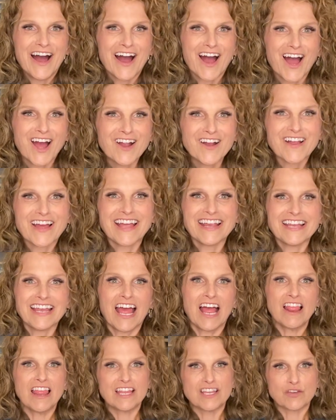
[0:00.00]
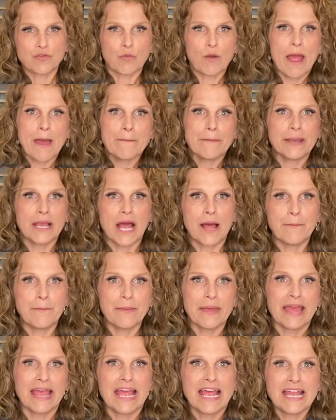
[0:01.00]
All right, now let's wrap it up
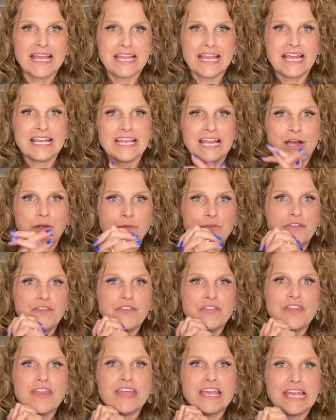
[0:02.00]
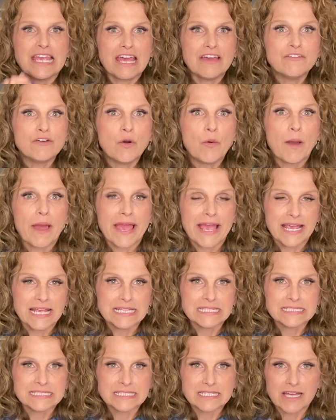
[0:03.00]
and announce the
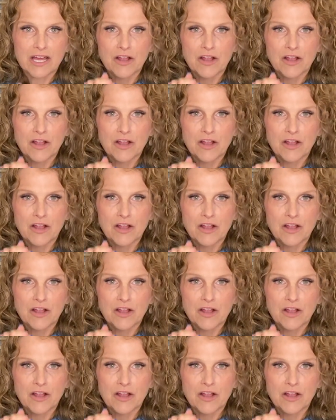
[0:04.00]
giveaways.